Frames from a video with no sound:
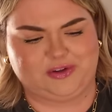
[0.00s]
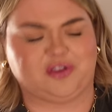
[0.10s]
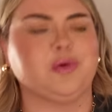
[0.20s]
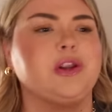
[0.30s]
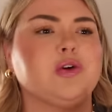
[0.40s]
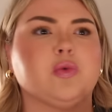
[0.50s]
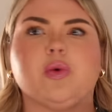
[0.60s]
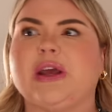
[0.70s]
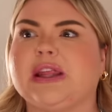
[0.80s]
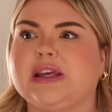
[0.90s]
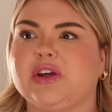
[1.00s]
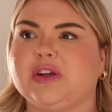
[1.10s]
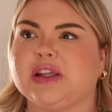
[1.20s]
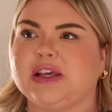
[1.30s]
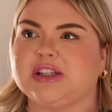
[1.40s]
This would look really cute in
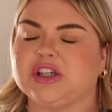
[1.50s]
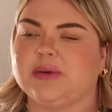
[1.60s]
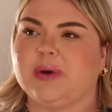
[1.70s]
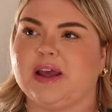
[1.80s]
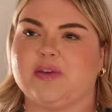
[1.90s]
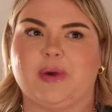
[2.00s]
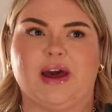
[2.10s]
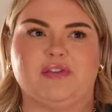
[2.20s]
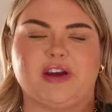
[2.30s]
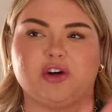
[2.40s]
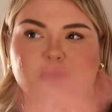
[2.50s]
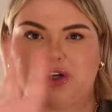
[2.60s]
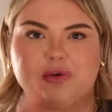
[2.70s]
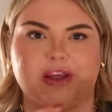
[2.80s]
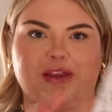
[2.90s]
the kitchen because we have like
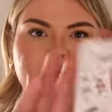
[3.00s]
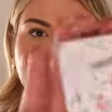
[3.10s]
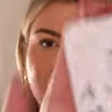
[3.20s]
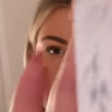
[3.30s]
greenery and the little